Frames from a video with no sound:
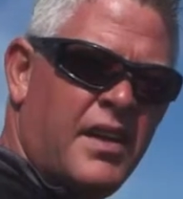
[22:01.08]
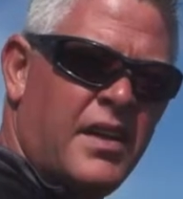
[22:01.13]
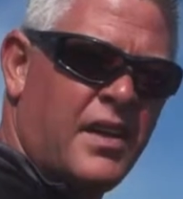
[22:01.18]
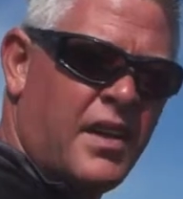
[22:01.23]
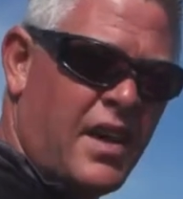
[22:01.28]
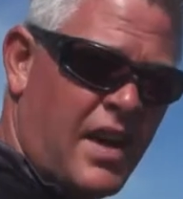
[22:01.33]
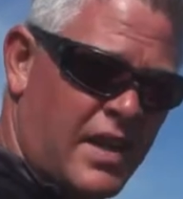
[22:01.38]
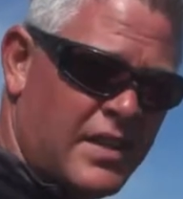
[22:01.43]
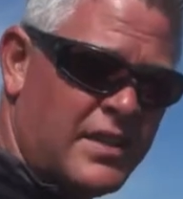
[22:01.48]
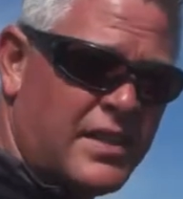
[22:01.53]

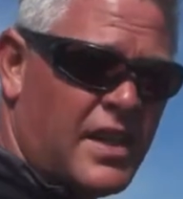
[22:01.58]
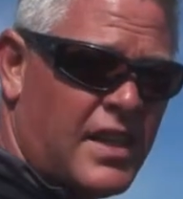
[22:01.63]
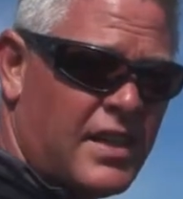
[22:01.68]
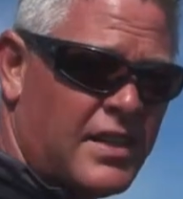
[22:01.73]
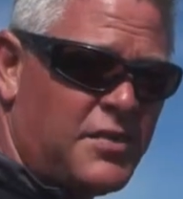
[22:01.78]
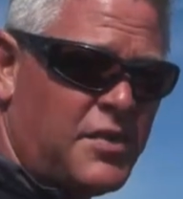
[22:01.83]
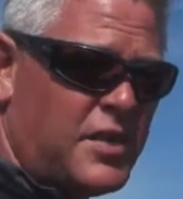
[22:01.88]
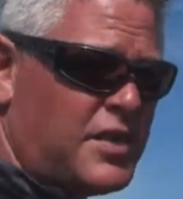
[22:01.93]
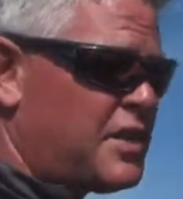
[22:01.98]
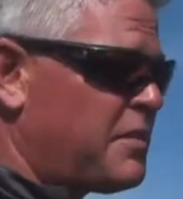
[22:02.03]
Nice
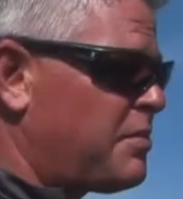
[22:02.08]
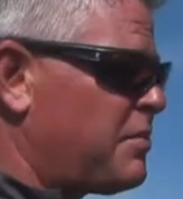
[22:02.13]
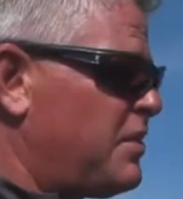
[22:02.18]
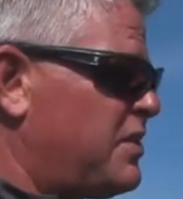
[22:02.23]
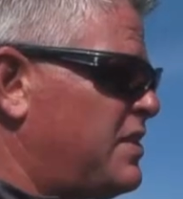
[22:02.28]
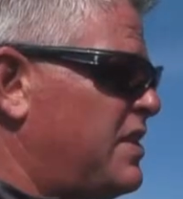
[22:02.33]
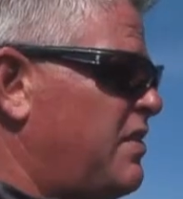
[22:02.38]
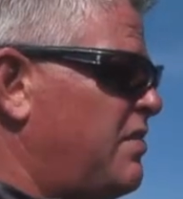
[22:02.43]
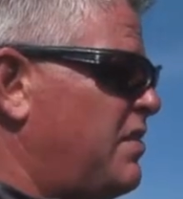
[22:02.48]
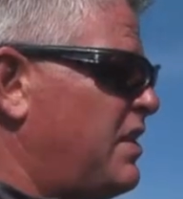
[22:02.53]
size fish up to
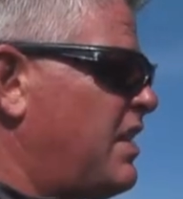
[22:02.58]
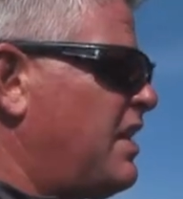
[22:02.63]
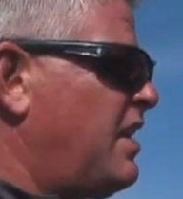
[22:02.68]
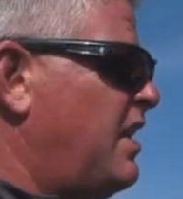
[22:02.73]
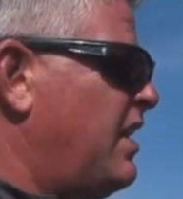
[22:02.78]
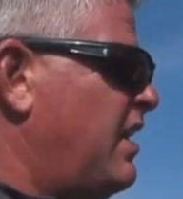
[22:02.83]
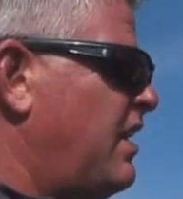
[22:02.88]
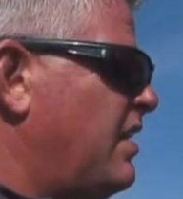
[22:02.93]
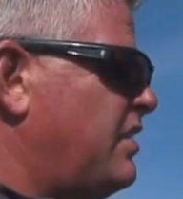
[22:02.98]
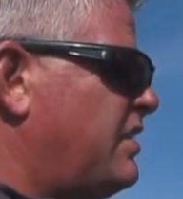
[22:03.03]
7
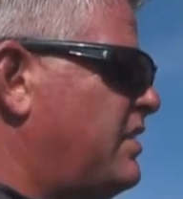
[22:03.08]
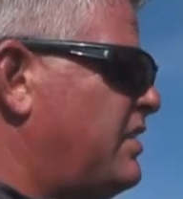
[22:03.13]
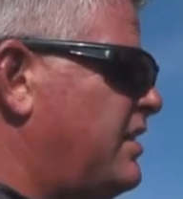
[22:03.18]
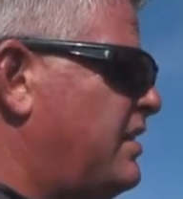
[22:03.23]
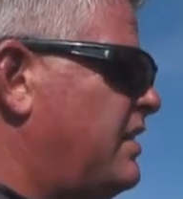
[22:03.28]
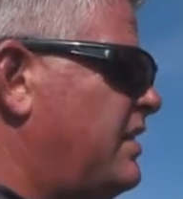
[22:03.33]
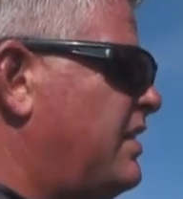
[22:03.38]
kilos.